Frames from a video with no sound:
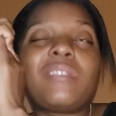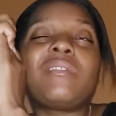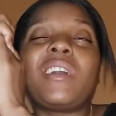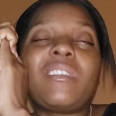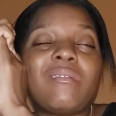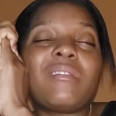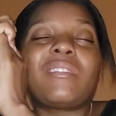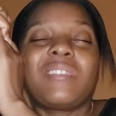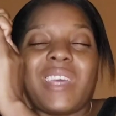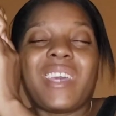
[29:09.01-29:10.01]
then
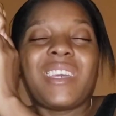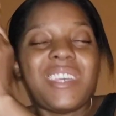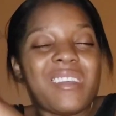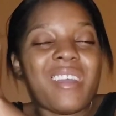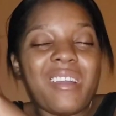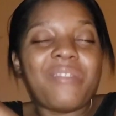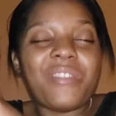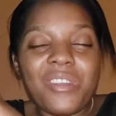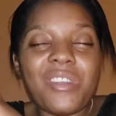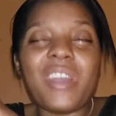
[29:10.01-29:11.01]
take care of
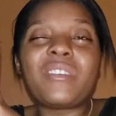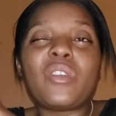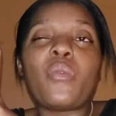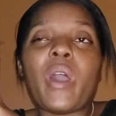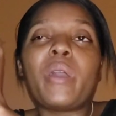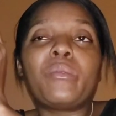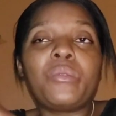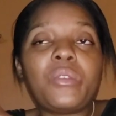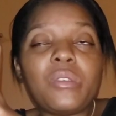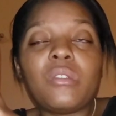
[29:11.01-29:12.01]
her as how I
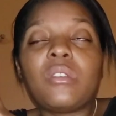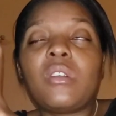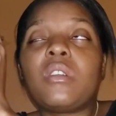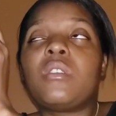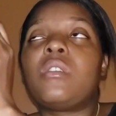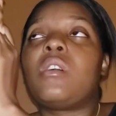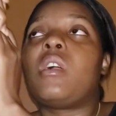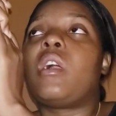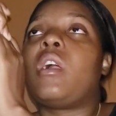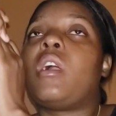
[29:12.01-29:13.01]
would.
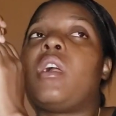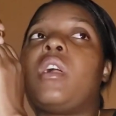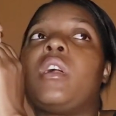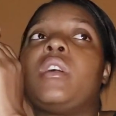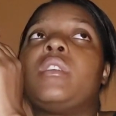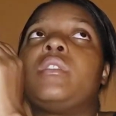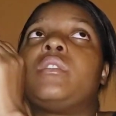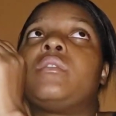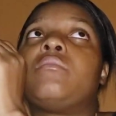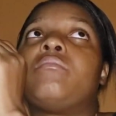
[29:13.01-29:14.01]

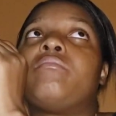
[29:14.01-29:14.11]
And